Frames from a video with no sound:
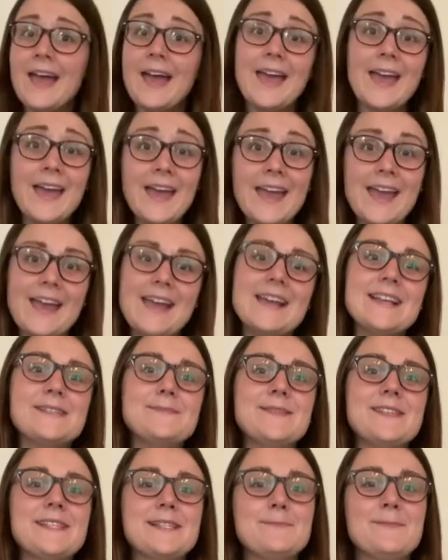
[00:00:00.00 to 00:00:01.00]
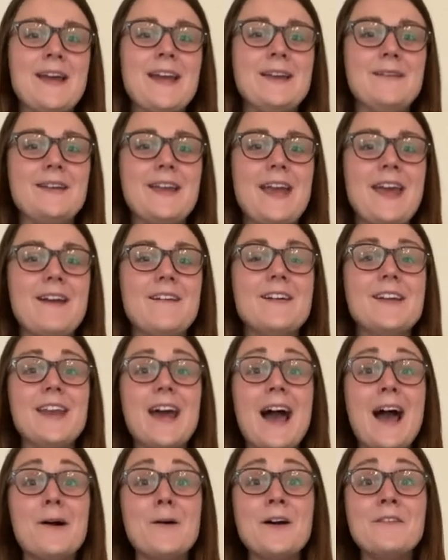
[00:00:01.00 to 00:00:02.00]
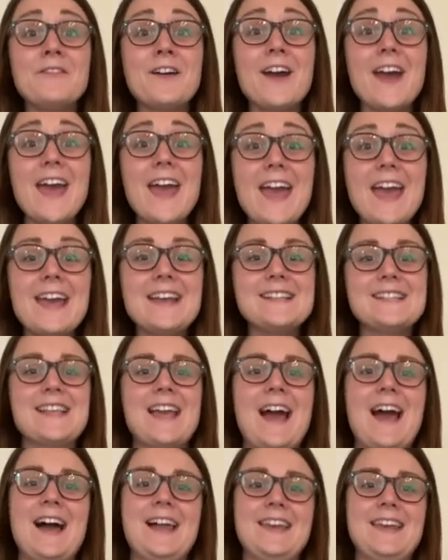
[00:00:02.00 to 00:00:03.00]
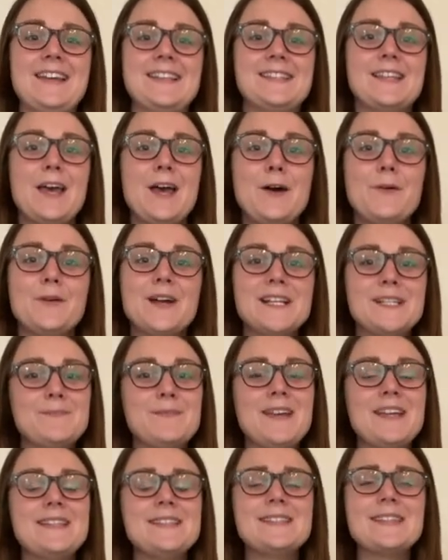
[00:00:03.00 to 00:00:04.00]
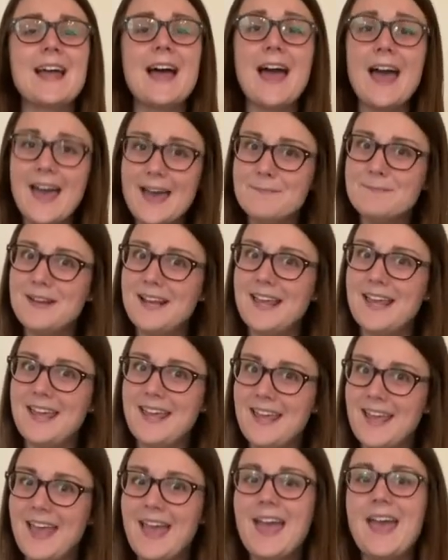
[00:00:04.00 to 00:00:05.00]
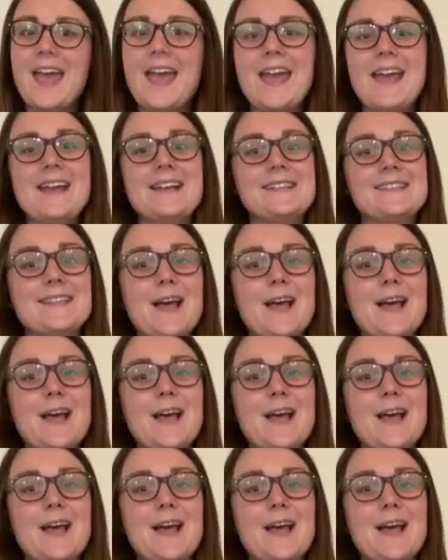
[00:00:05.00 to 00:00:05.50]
It is Mrs. Maiden, Kieran. However, it is Katniss, which means that Emily is